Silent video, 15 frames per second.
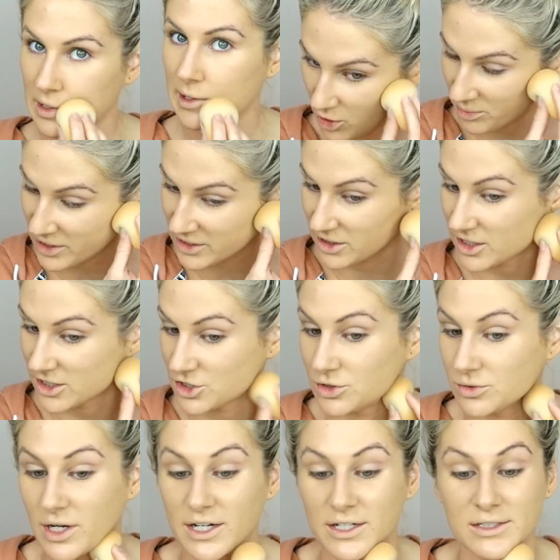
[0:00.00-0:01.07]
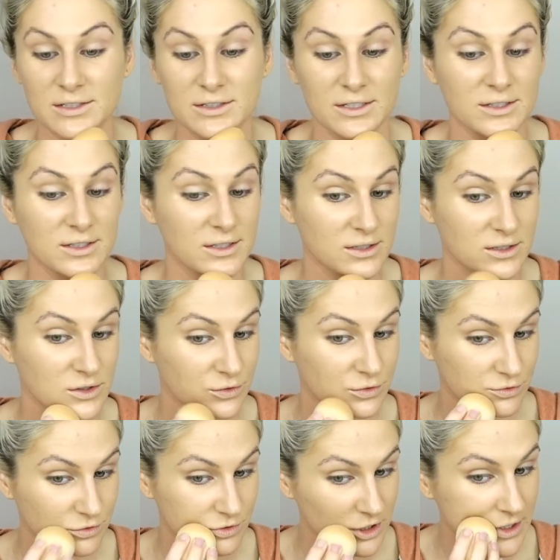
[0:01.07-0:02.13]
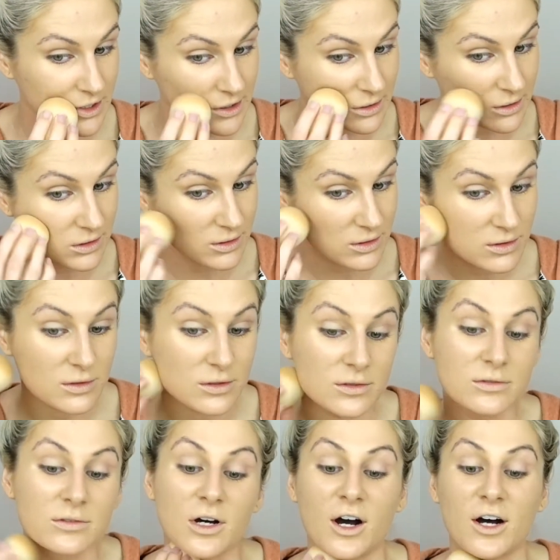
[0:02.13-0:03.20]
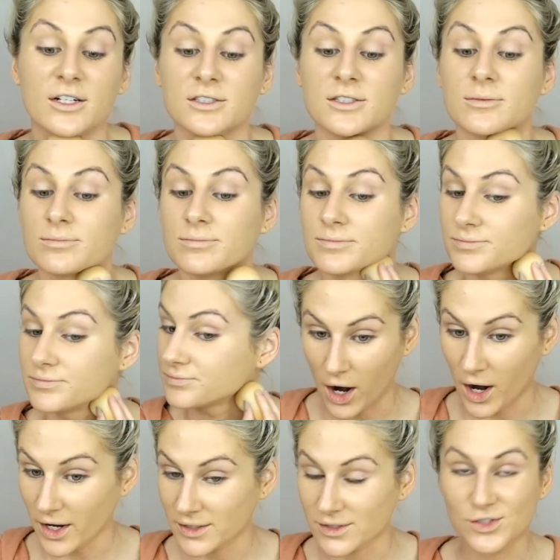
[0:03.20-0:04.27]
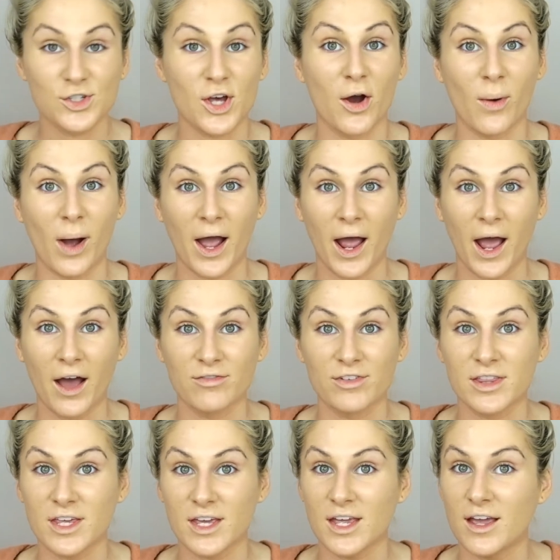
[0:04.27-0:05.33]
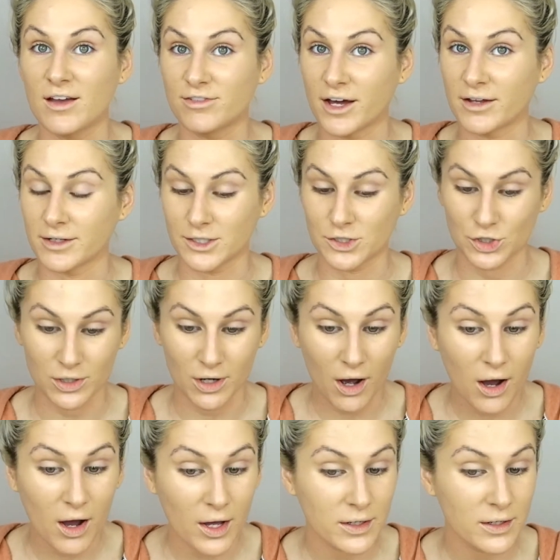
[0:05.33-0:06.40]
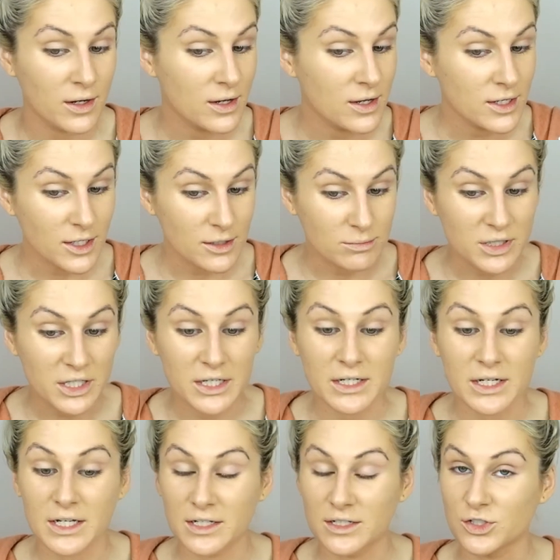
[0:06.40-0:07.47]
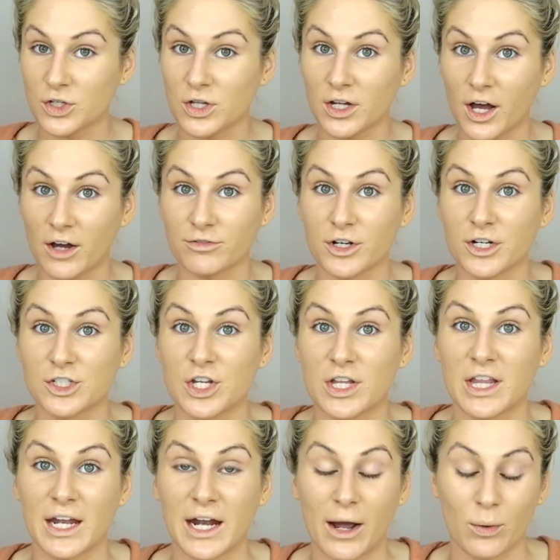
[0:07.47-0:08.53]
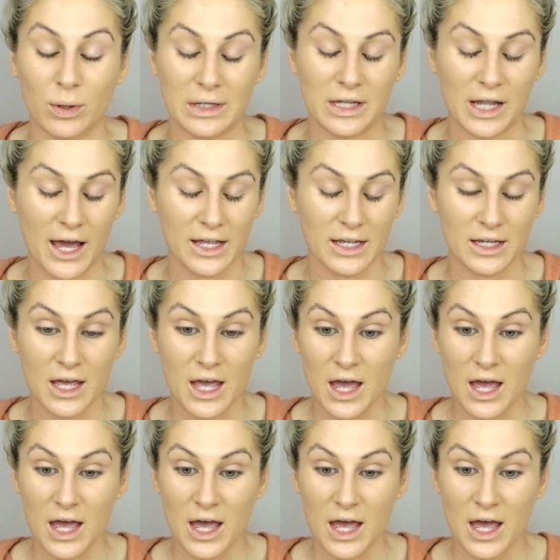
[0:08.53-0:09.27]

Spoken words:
Oh my gosh, you guys, this is freaking awesome. All right, so I have the foundation on, completed to the coverage that I would like.